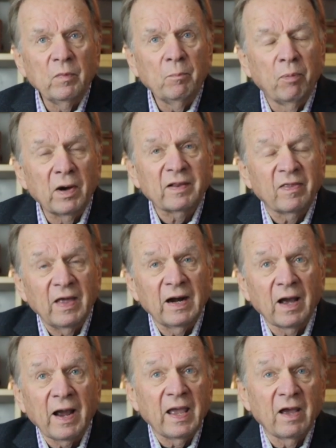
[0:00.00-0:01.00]
But
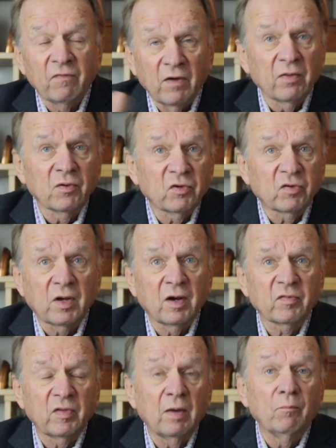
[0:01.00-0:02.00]
then have other
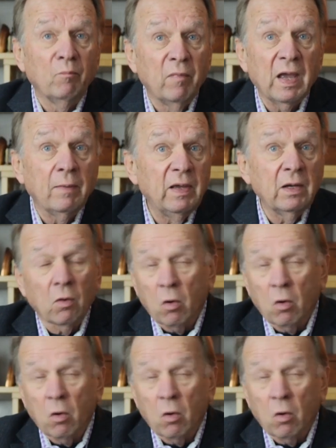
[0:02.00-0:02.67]
stocks that maybe